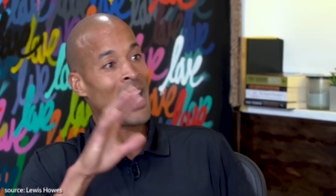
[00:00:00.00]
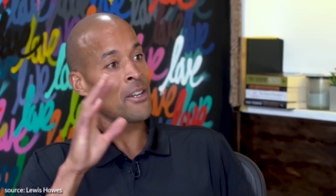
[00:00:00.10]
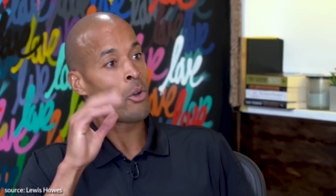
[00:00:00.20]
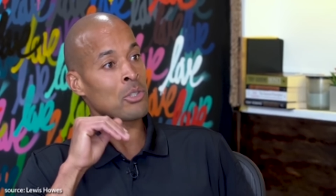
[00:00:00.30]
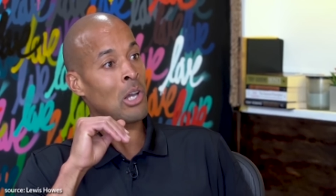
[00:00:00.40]

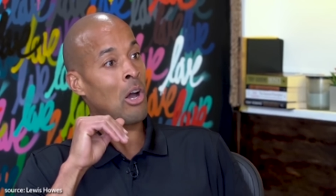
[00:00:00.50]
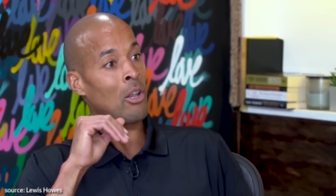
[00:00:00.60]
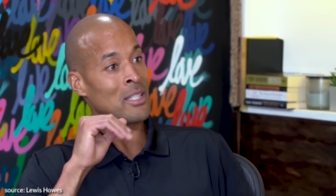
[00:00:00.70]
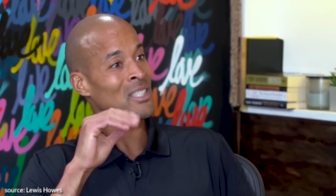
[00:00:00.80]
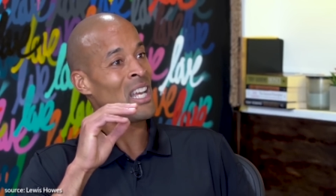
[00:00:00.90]
God knows
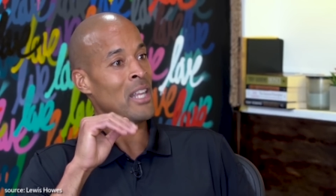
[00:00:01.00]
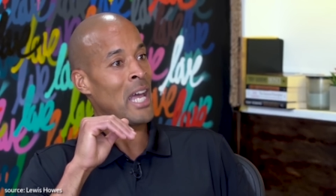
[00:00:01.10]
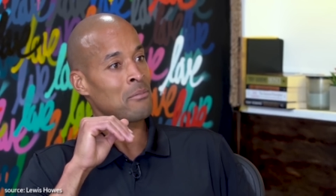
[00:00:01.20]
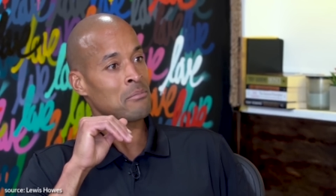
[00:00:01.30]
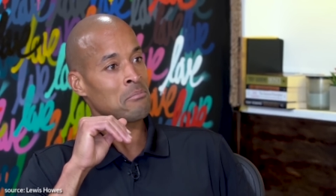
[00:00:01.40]
all. Let's say
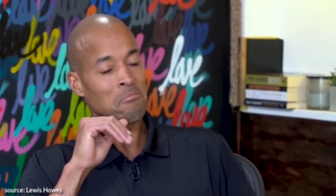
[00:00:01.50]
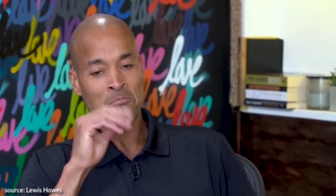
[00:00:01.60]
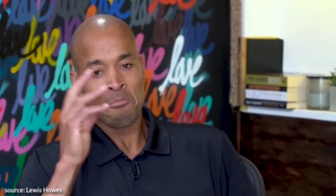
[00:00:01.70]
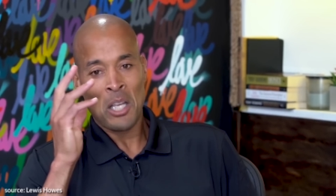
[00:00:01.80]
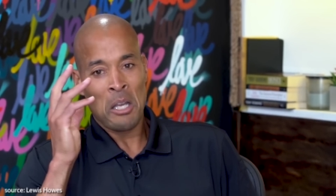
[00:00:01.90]
that.
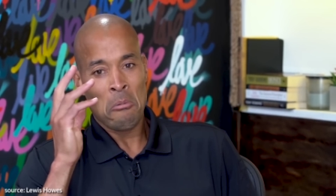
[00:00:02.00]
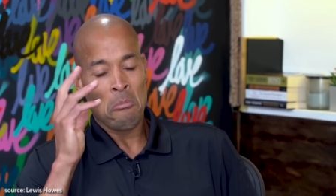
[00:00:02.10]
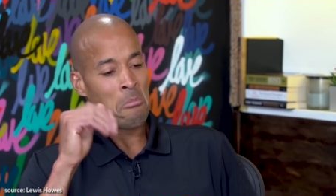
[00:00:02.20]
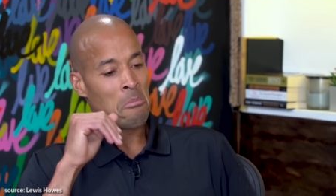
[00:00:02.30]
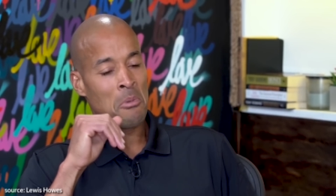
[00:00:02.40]

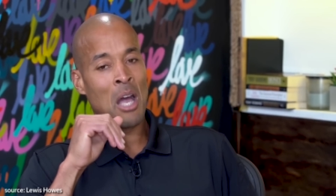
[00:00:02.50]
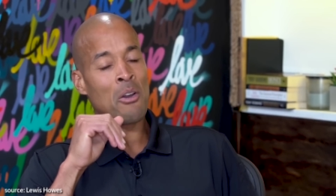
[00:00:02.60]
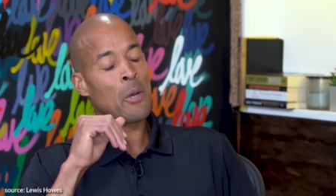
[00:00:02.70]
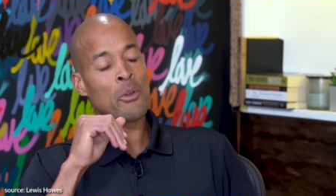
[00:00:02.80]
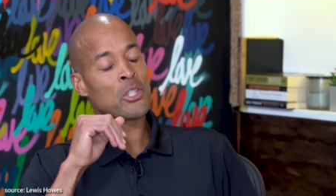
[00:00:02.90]
I
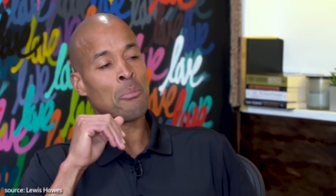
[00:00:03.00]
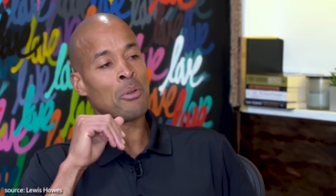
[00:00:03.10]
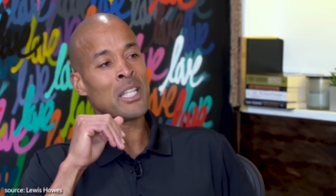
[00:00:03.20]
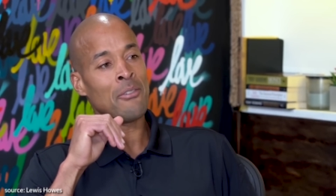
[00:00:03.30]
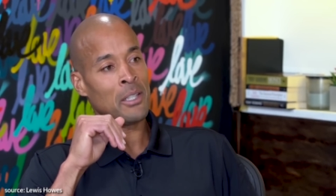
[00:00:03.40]
don't care what you
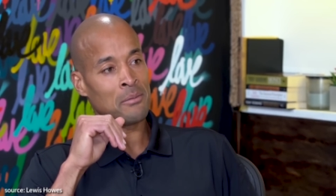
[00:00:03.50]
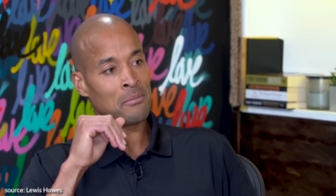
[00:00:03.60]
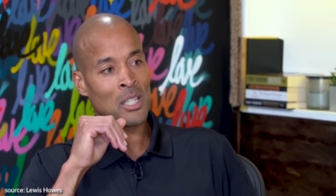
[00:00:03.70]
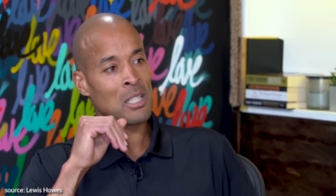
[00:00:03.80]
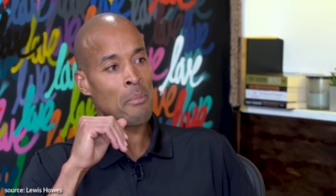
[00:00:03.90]
believe in.
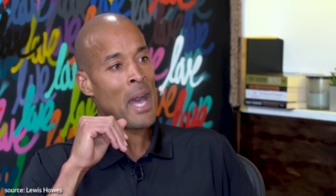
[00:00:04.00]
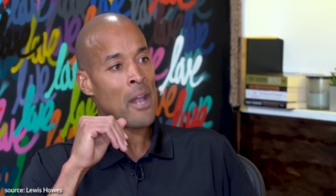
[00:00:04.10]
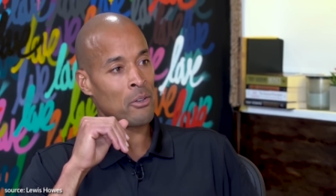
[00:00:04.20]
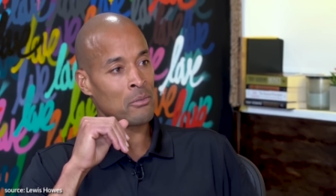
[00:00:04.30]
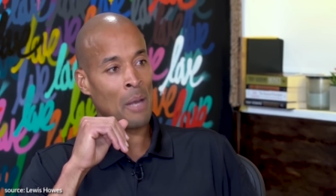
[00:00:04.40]
Doesn't
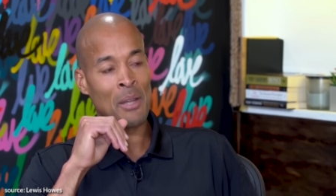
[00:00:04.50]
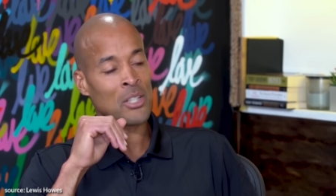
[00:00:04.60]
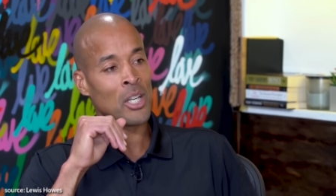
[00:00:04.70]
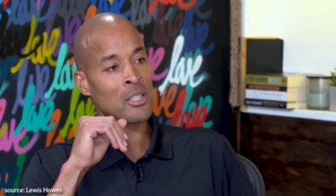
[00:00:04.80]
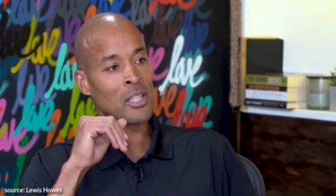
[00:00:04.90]
matter. I'm
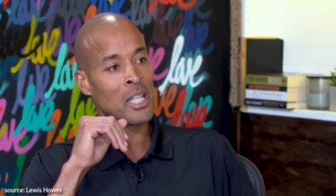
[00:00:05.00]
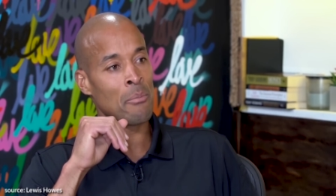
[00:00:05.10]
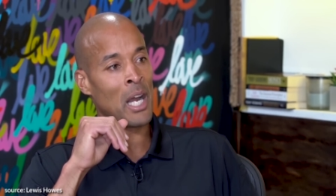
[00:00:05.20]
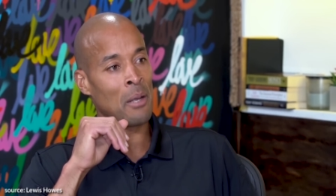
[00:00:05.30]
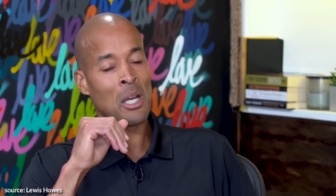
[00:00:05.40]
not judging
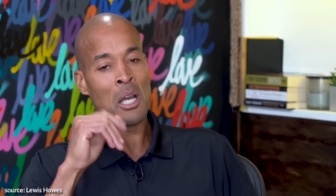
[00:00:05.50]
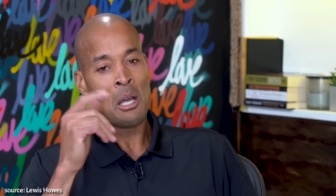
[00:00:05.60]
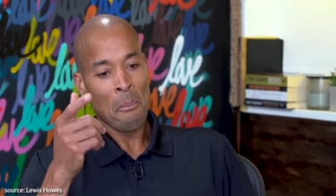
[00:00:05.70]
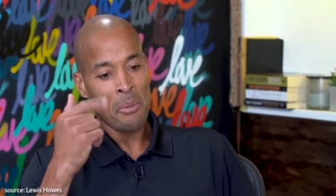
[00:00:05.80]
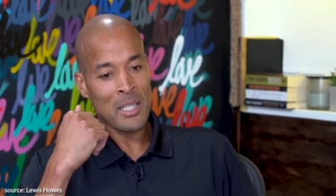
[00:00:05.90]
anybody
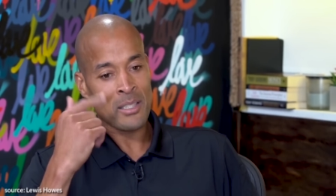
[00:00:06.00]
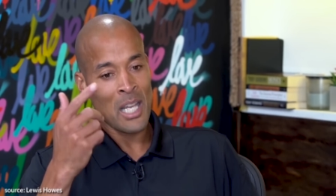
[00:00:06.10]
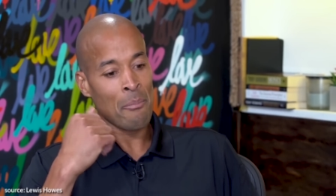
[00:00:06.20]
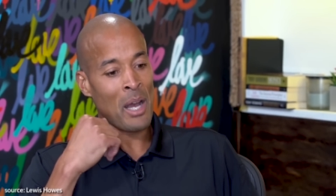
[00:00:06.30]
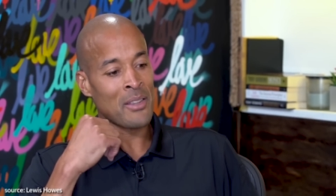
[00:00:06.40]
let's
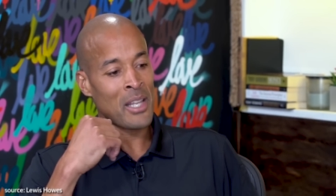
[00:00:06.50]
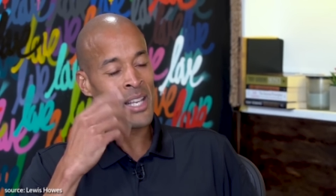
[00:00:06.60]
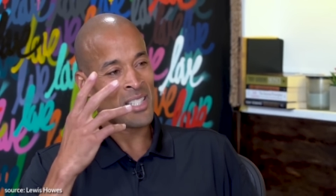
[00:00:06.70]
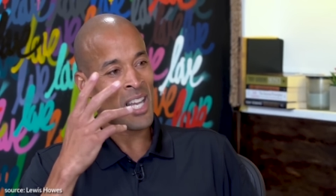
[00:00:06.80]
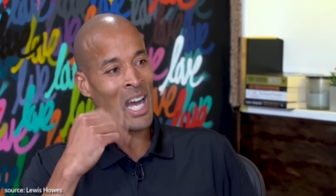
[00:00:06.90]
say my
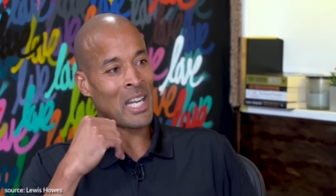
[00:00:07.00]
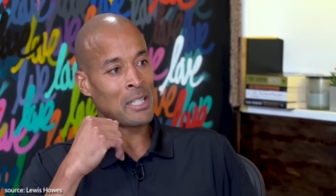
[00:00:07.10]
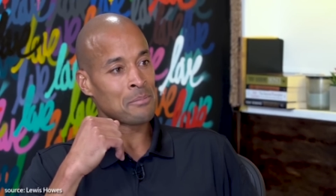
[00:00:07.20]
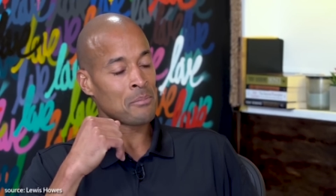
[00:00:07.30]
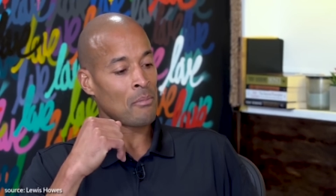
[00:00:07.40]
thing is
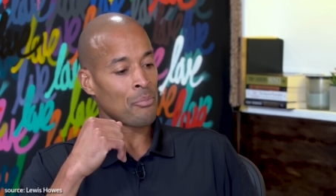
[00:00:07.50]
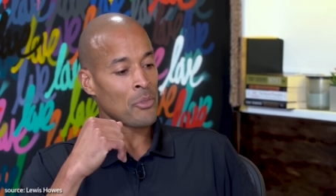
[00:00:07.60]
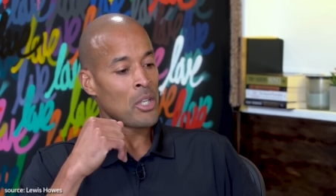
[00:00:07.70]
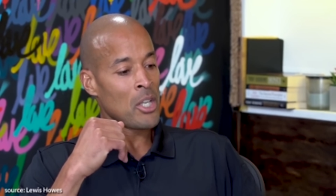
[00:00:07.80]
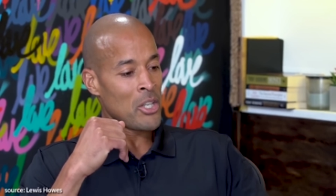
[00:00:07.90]
God.
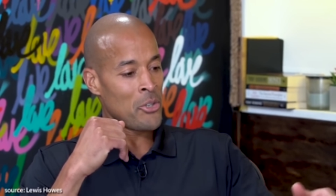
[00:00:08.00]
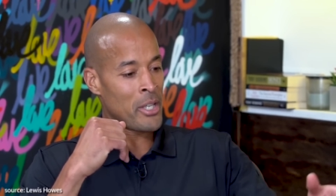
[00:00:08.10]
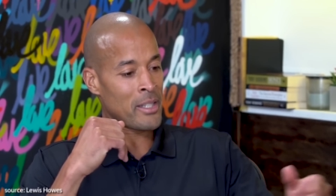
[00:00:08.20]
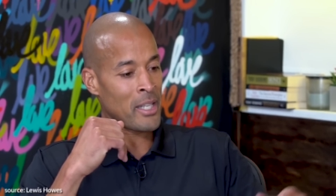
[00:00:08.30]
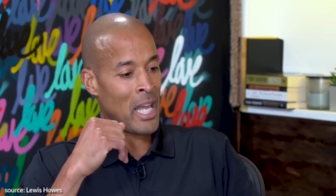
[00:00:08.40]
You
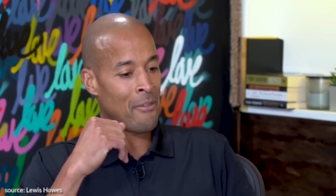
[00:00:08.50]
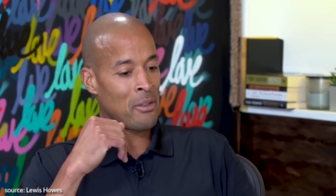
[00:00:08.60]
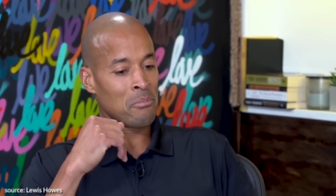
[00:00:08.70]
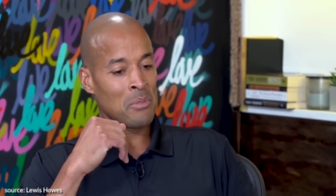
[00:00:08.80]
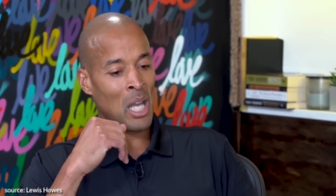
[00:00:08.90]
get to
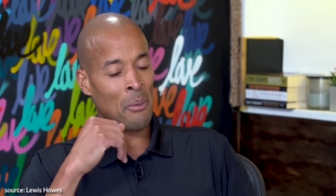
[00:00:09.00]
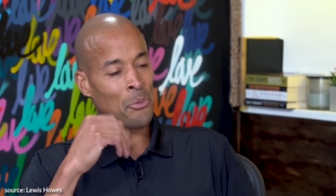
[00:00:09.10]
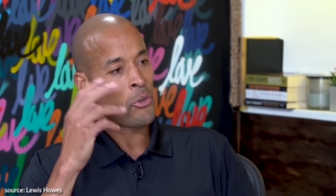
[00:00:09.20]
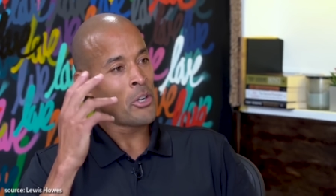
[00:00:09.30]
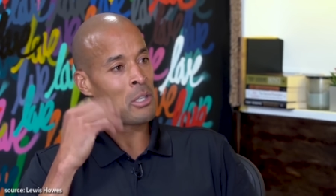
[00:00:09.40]
heaven,
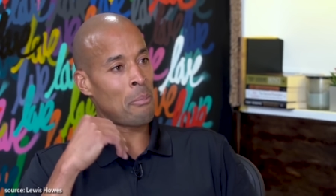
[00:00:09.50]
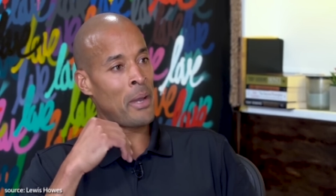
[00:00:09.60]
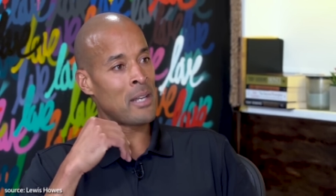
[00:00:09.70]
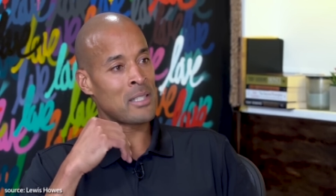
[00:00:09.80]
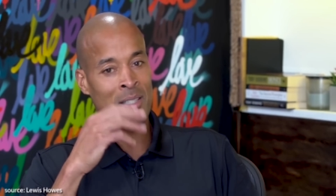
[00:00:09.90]
I'm 300
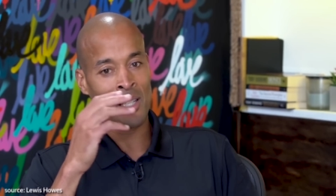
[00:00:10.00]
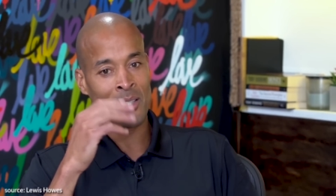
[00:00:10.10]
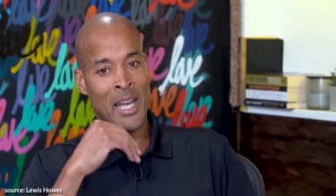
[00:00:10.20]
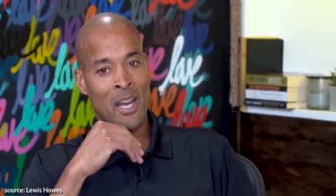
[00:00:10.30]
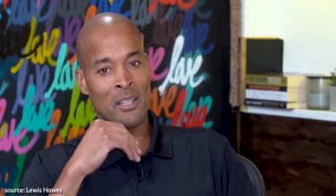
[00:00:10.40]
pounds, I
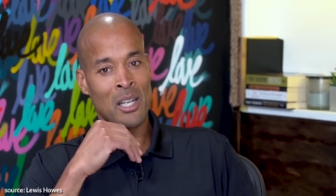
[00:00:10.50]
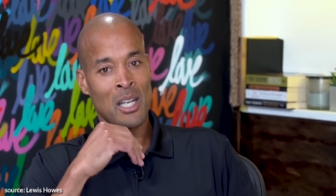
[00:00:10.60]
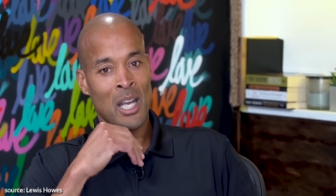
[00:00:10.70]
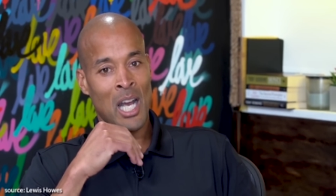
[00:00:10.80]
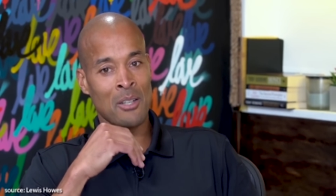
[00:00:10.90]
sit
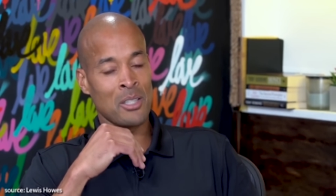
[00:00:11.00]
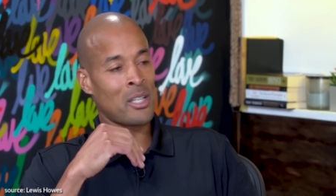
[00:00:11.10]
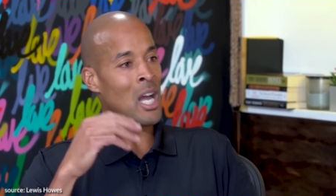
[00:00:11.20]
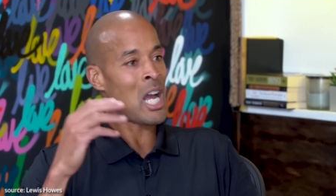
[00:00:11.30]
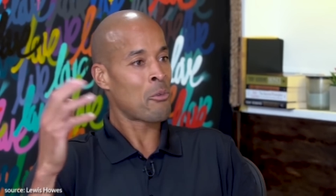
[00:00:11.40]
down, I was a
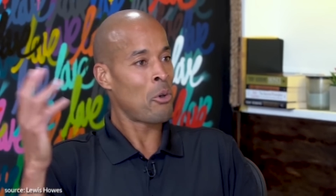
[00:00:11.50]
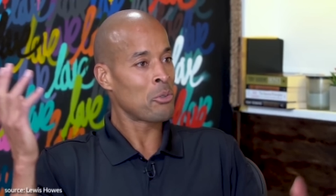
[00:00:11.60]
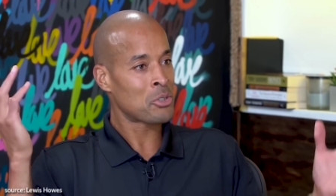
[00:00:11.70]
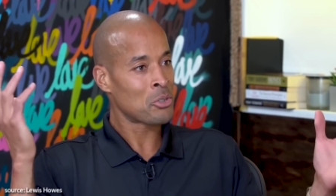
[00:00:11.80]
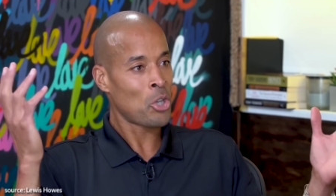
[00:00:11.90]

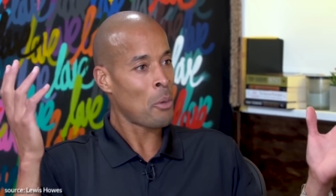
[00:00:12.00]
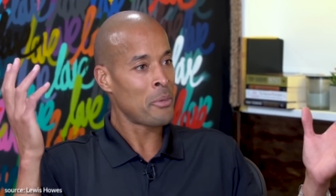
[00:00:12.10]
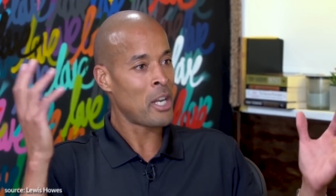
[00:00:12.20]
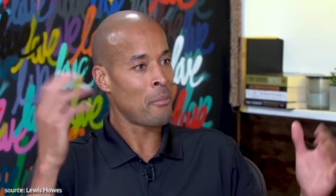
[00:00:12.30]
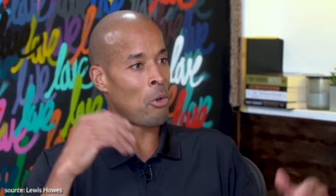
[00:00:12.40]
cockroach,
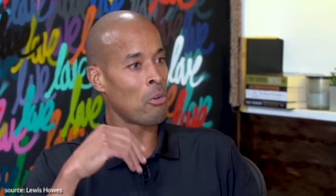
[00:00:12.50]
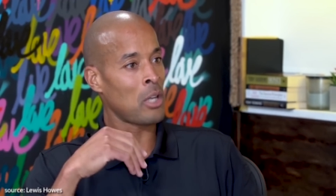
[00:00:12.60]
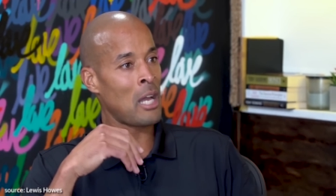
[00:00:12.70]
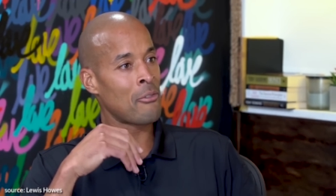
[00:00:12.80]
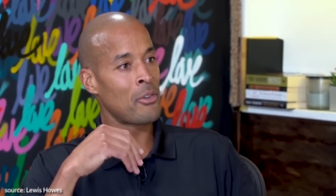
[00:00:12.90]
terminator my whole
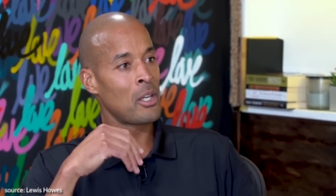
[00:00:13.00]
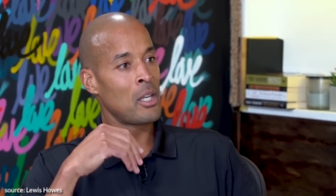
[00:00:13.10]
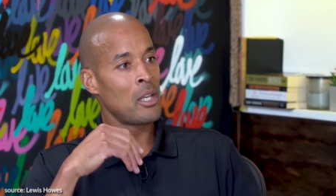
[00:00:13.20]
life,